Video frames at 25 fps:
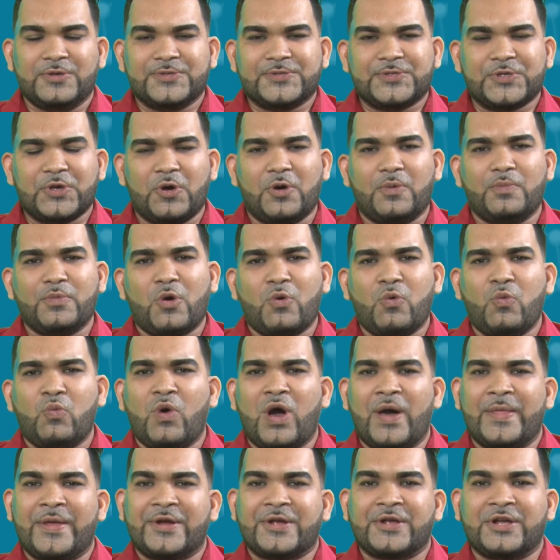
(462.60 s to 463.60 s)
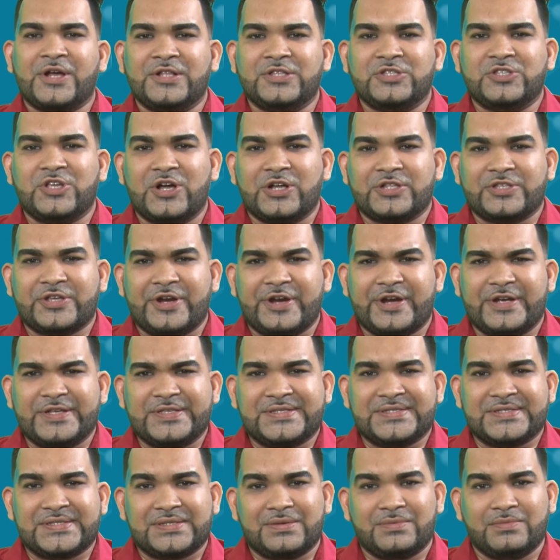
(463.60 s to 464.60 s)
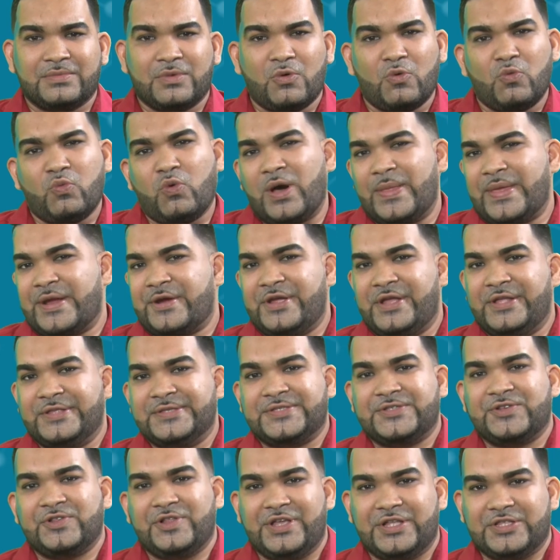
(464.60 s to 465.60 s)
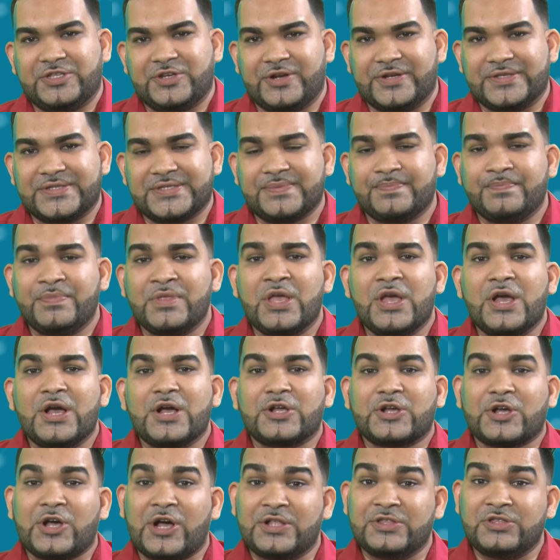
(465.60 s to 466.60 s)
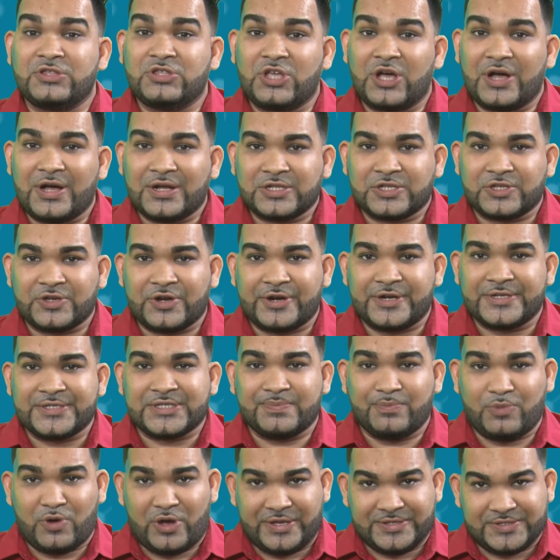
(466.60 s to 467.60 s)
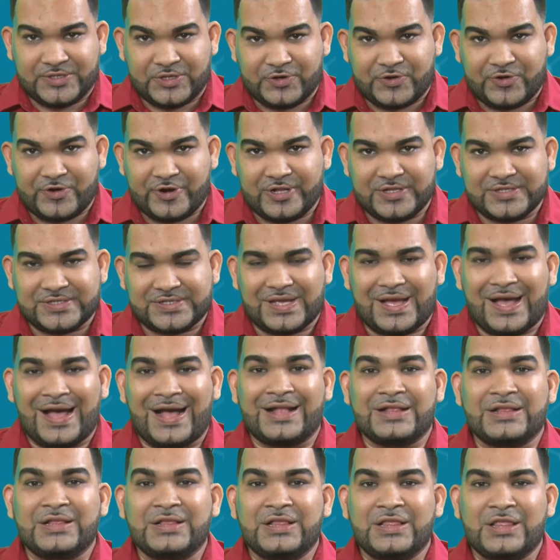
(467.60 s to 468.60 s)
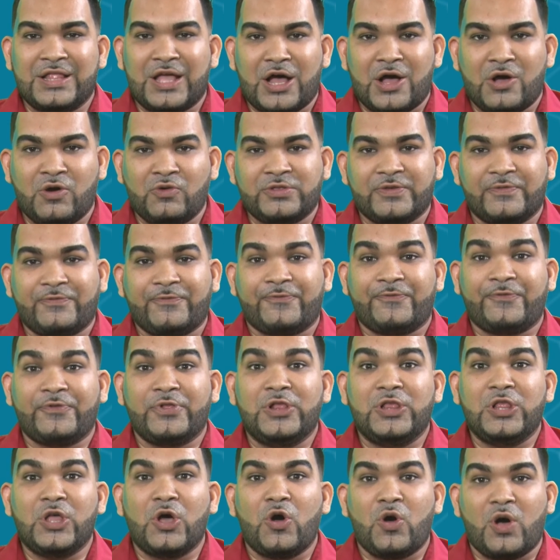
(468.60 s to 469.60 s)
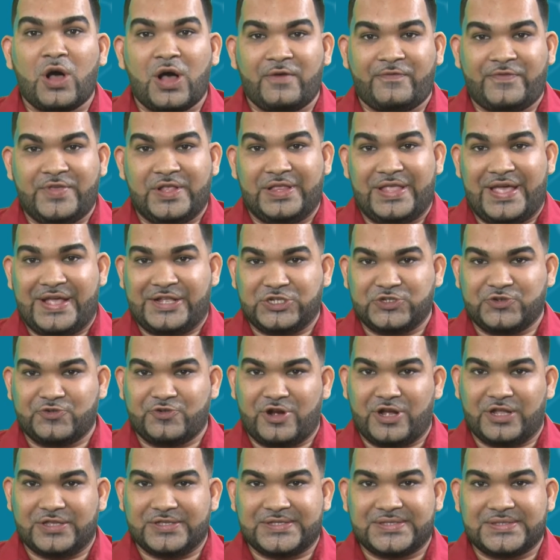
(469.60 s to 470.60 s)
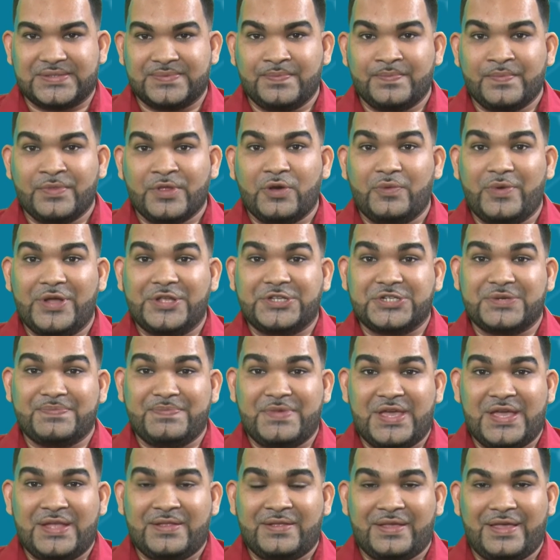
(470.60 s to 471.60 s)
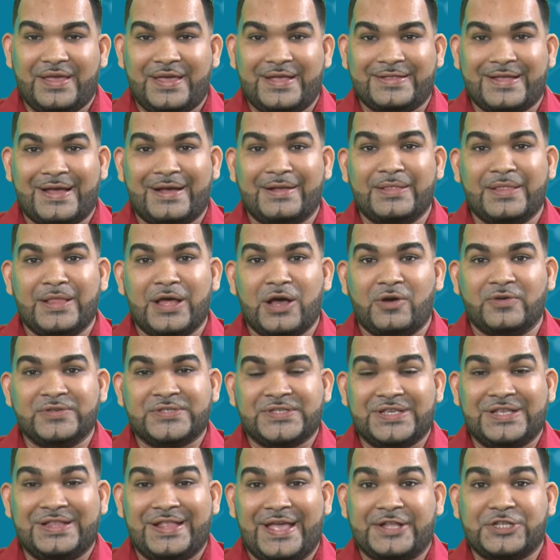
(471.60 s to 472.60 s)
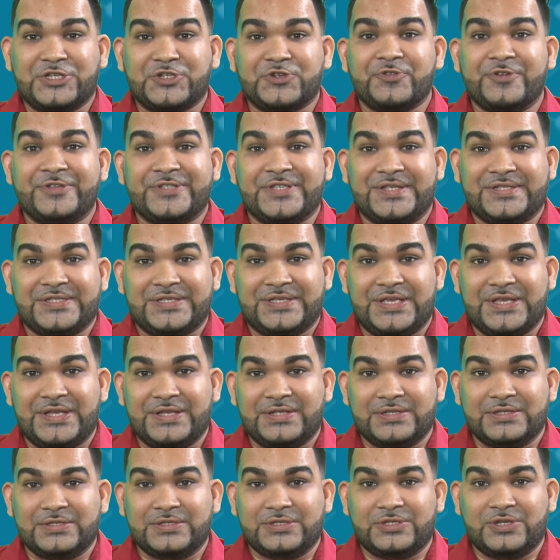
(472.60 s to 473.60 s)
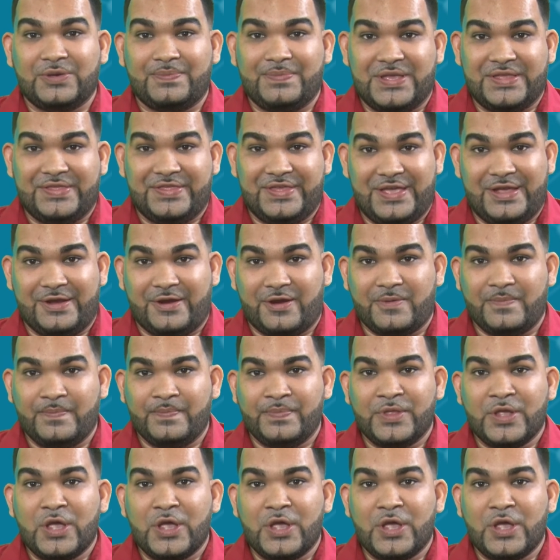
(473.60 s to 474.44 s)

So, what are conductors? What are insulators? Conductors, boys and girls, allow the flow of electrons, which means it allows electricity to be there,